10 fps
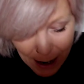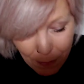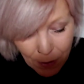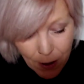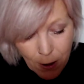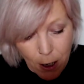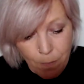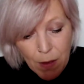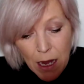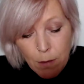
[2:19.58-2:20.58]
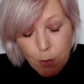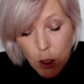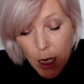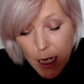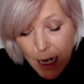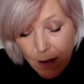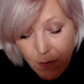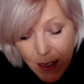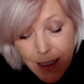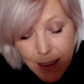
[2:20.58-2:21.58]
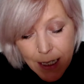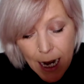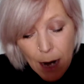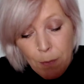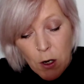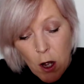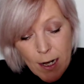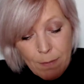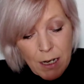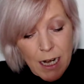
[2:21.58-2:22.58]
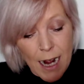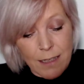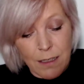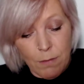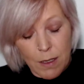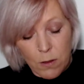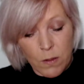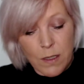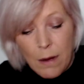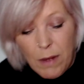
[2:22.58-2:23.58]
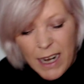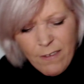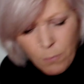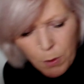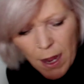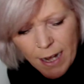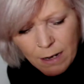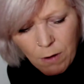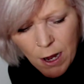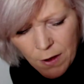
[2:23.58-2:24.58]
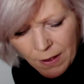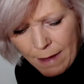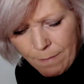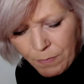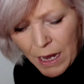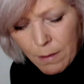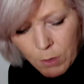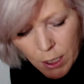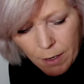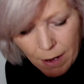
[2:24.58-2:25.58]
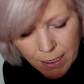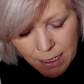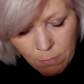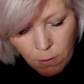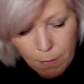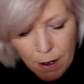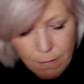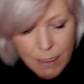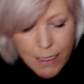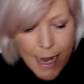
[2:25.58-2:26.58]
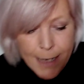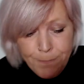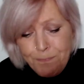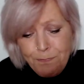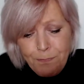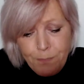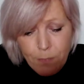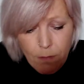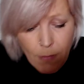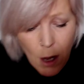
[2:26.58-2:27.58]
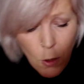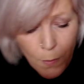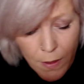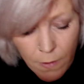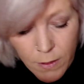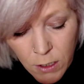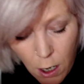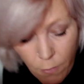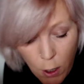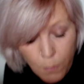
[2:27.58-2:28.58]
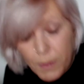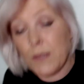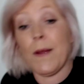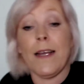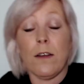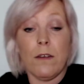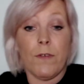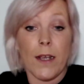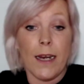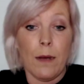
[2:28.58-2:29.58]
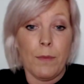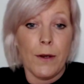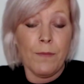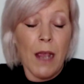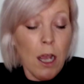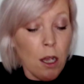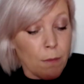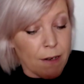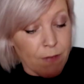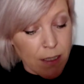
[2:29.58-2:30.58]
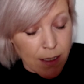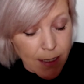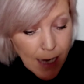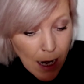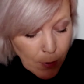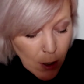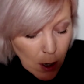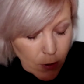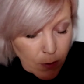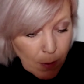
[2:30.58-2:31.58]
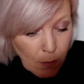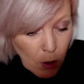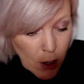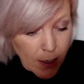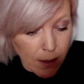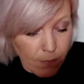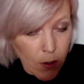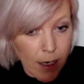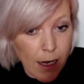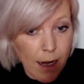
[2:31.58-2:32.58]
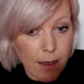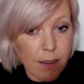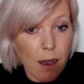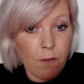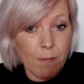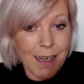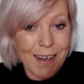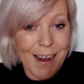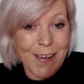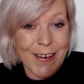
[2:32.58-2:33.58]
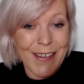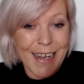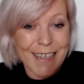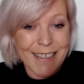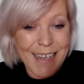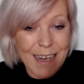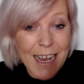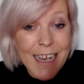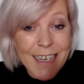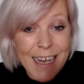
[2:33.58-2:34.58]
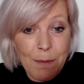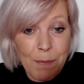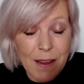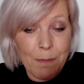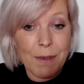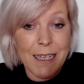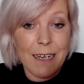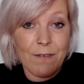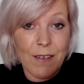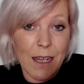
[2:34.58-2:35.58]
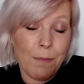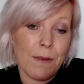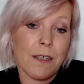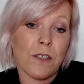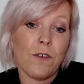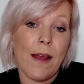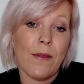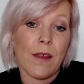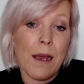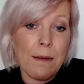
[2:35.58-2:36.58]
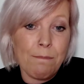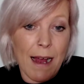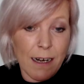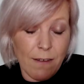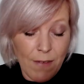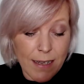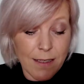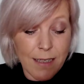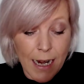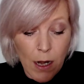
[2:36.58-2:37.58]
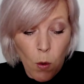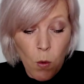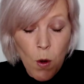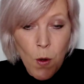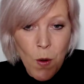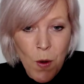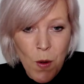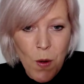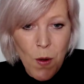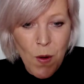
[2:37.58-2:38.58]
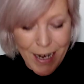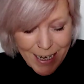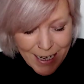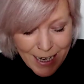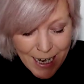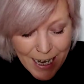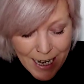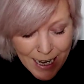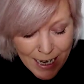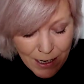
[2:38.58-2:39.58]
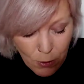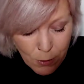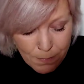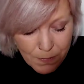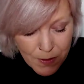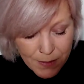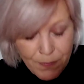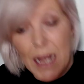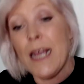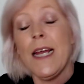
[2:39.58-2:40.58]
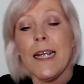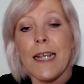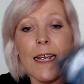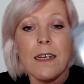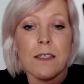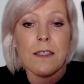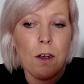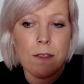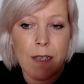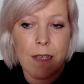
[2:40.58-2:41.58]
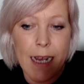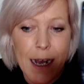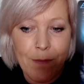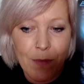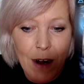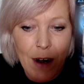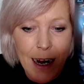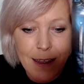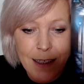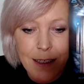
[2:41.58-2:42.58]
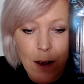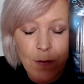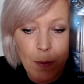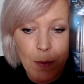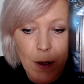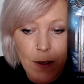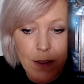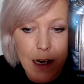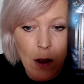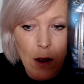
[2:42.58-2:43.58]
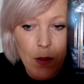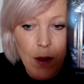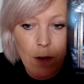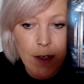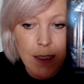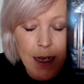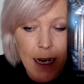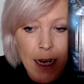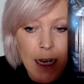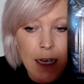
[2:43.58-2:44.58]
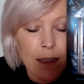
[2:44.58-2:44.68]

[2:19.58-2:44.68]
Capricorn. But if this is a Capricorn I'm connecting with, you saying, well, I haven't put any work in, but you know, I'll keep going about my day, hoping that the door opens, well, ain't gonna fucking happen. But if this is a Capricorn who's been working the fucking arse off, midnight oil, like I say, keeping the belief, keeping the strength, manifesting, woohoo, here it comes. King of Swords here, right? This is often a person in authority.